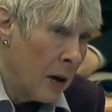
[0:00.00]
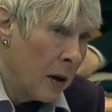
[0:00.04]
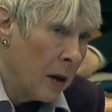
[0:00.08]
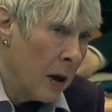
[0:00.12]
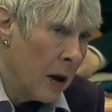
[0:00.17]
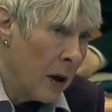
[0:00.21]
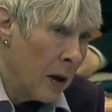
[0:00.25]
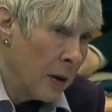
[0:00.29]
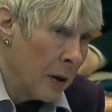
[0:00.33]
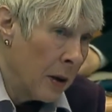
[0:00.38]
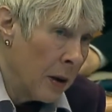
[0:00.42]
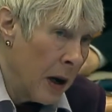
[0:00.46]

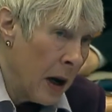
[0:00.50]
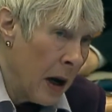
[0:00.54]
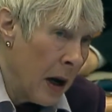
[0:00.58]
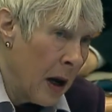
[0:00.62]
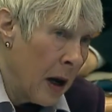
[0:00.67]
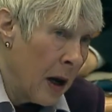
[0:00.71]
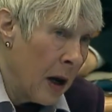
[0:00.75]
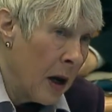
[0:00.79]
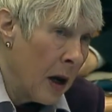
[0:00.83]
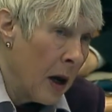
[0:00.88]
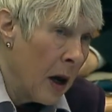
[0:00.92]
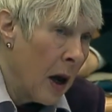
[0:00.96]
the other
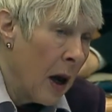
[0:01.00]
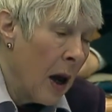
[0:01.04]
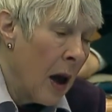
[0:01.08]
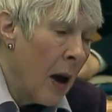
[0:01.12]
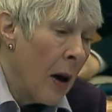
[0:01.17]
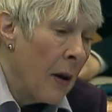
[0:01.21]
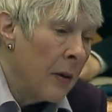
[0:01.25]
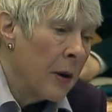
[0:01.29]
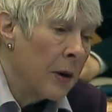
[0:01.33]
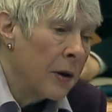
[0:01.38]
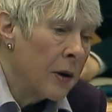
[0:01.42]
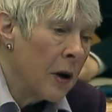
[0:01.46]
day.
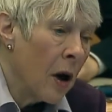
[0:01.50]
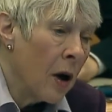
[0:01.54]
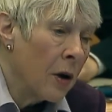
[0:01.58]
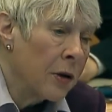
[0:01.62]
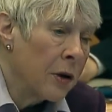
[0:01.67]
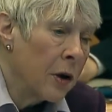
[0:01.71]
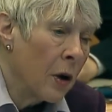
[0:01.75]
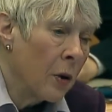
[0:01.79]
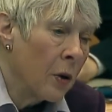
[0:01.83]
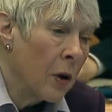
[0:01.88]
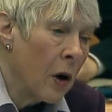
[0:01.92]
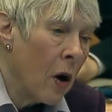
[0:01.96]
There's
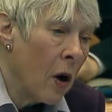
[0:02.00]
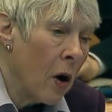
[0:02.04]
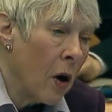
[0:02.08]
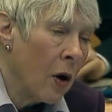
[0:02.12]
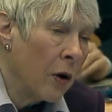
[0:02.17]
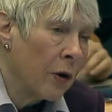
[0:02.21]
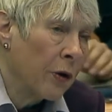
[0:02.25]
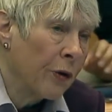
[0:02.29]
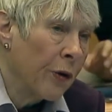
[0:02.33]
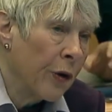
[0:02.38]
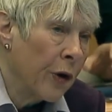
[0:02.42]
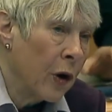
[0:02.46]
also
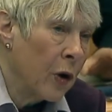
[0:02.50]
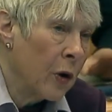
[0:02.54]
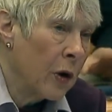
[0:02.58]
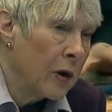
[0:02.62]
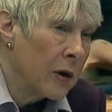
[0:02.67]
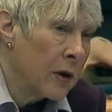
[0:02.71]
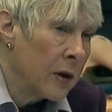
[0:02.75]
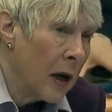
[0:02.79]
calls for you to